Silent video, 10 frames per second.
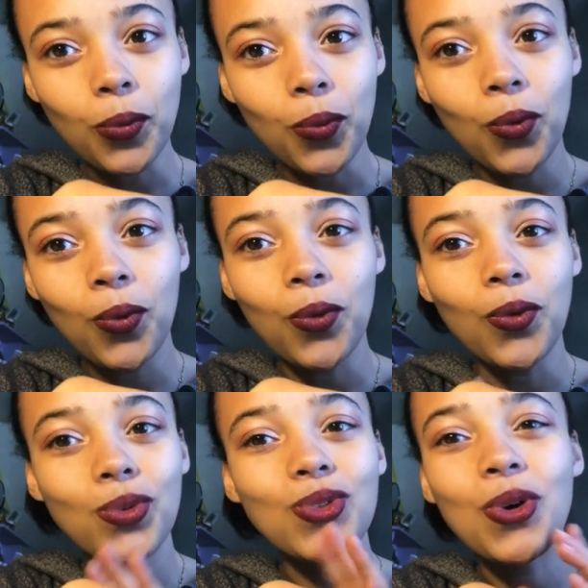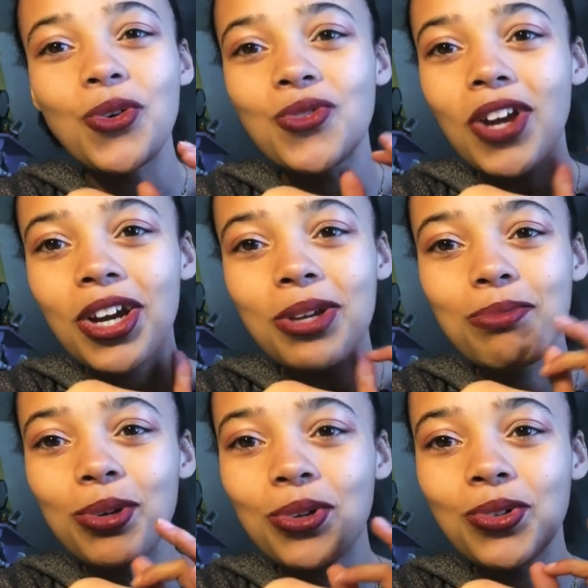Ooh, so very
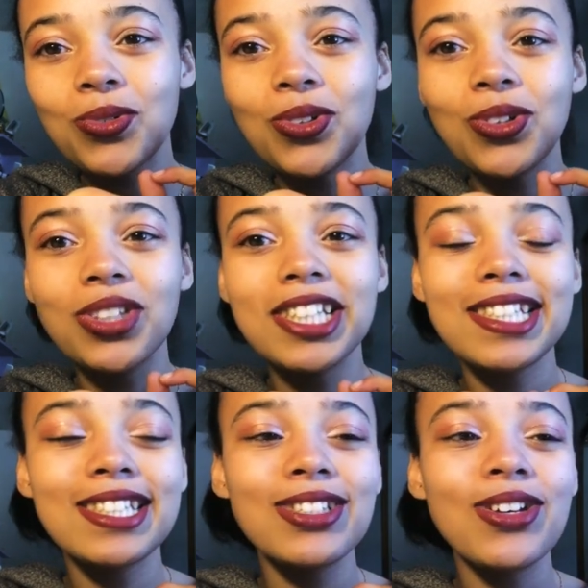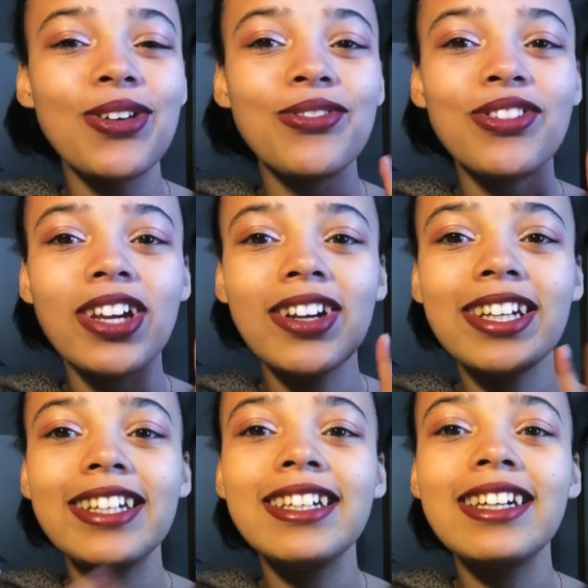beautiful. This is a
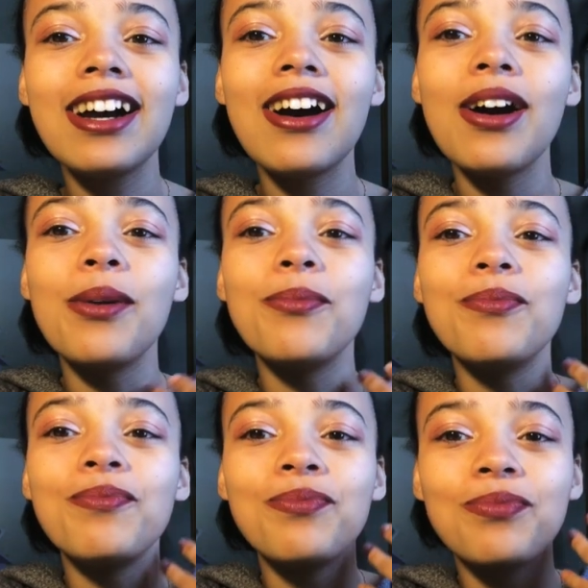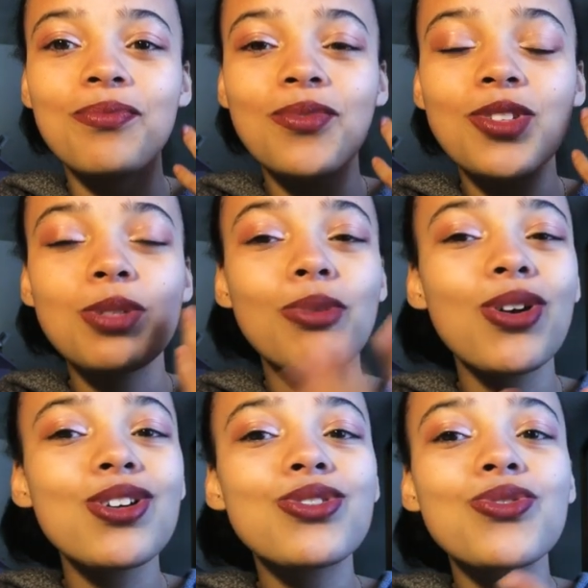very
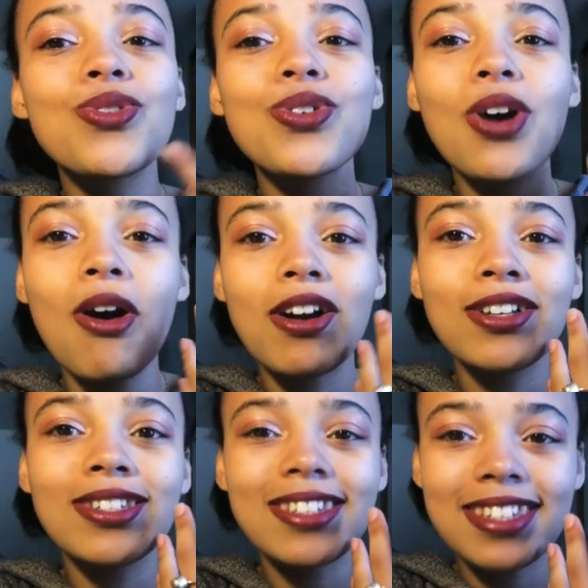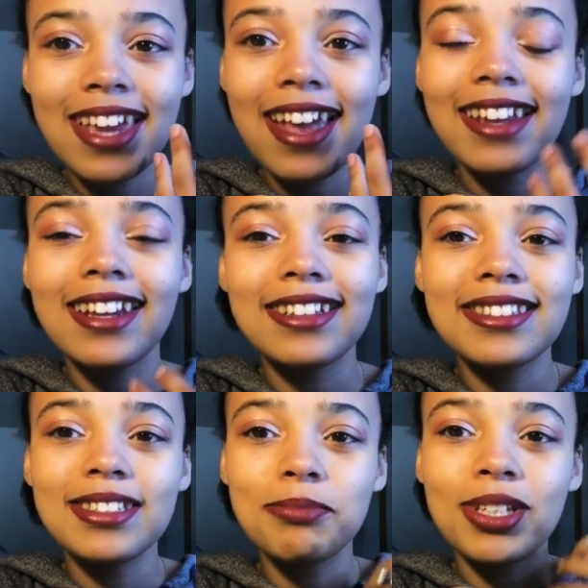spiritual card to get, and
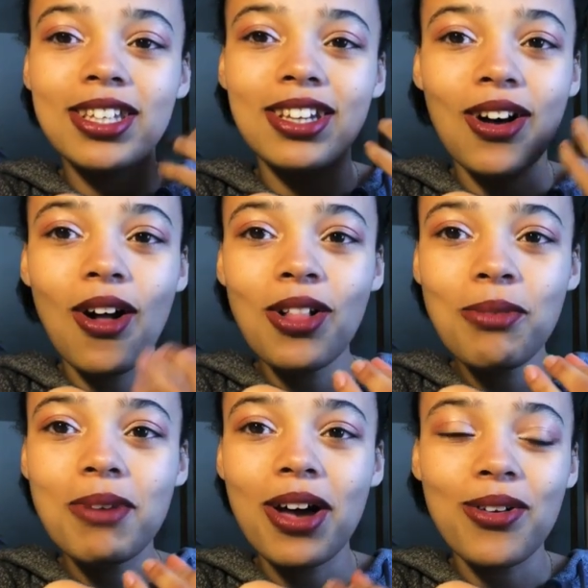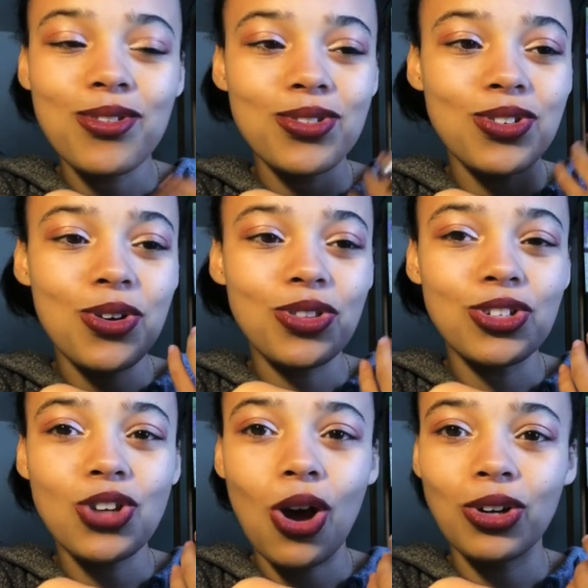it's speaking all about, you know, the
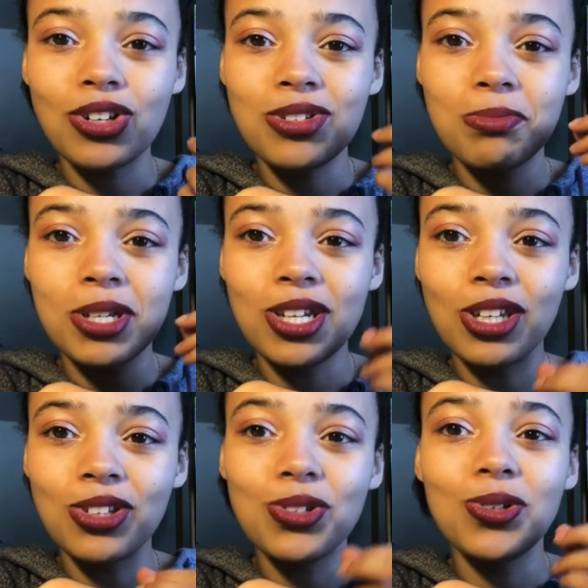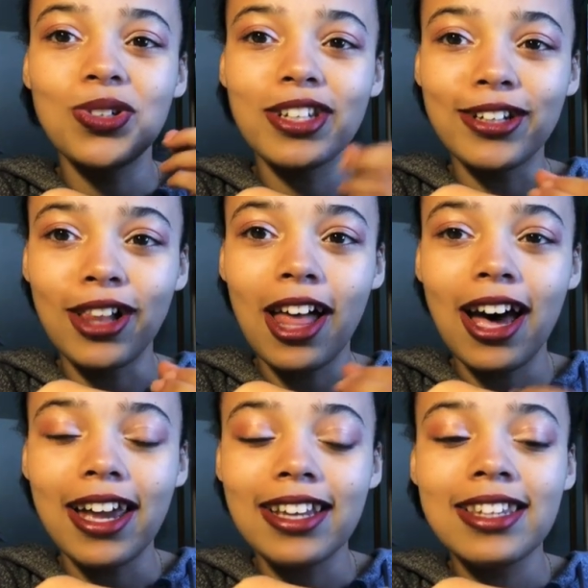chakras being in tuned and
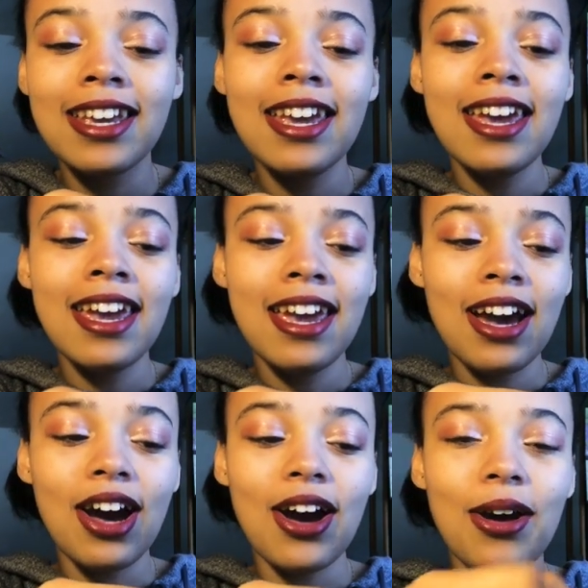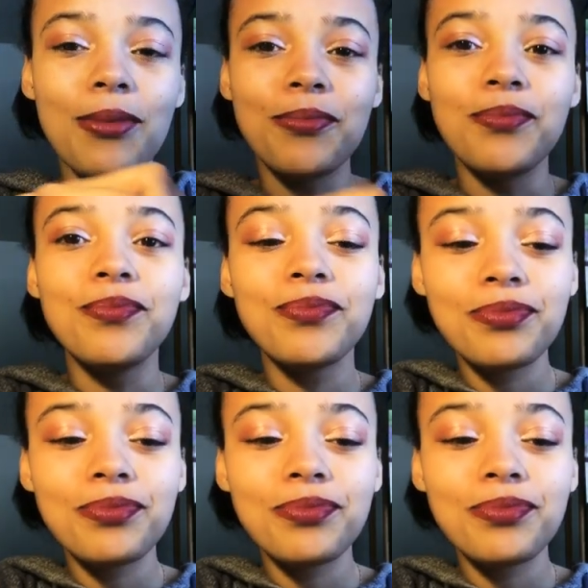aligned.